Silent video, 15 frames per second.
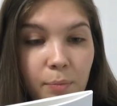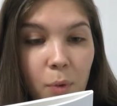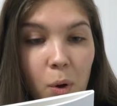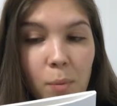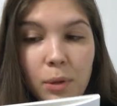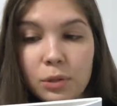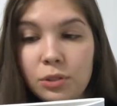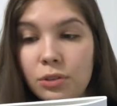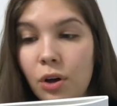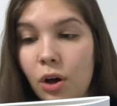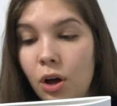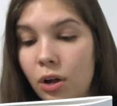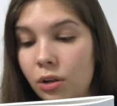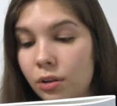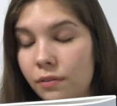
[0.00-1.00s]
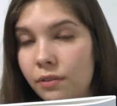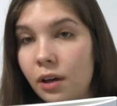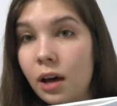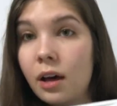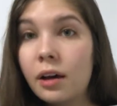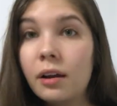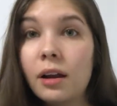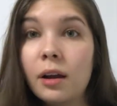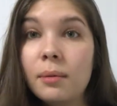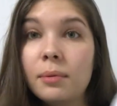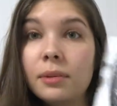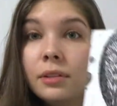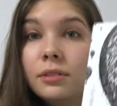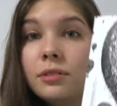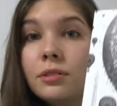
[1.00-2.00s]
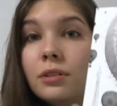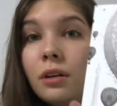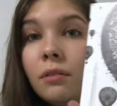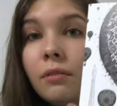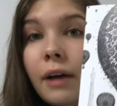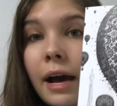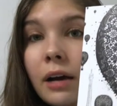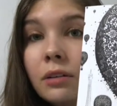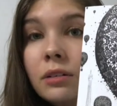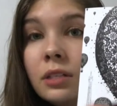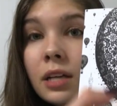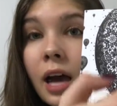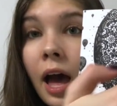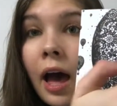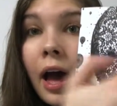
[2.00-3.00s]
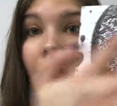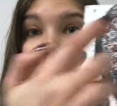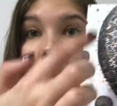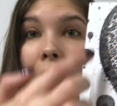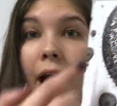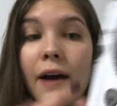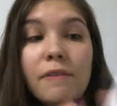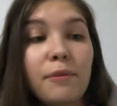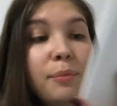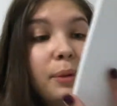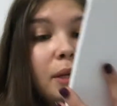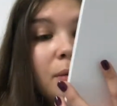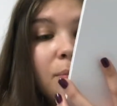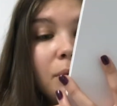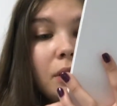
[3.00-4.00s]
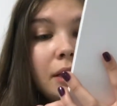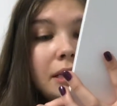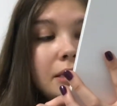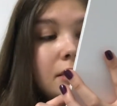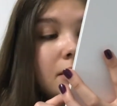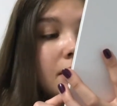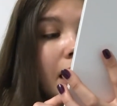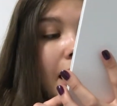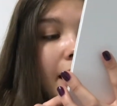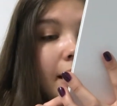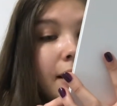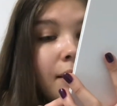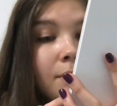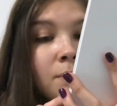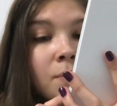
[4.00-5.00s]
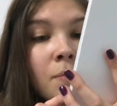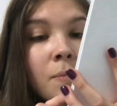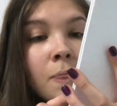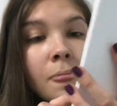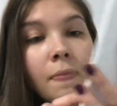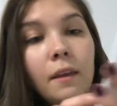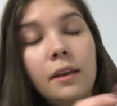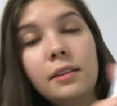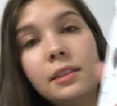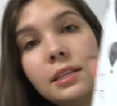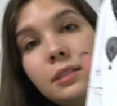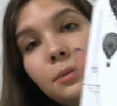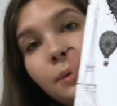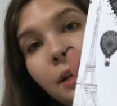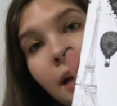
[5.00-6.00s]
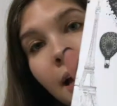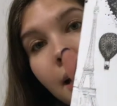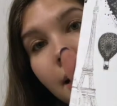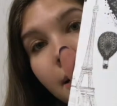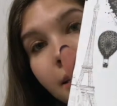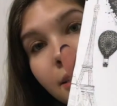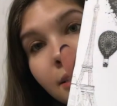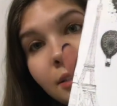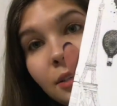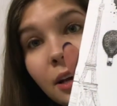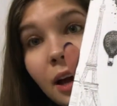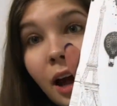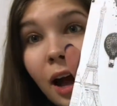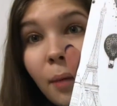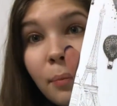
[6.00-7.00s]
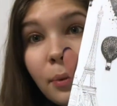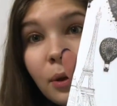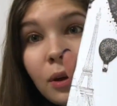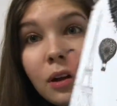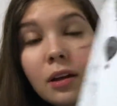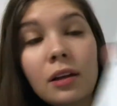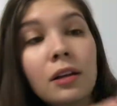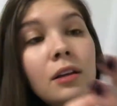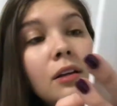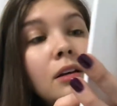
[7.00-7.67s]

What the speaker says: almost all of the hot air balloons around have people inside. Like this one has a couple.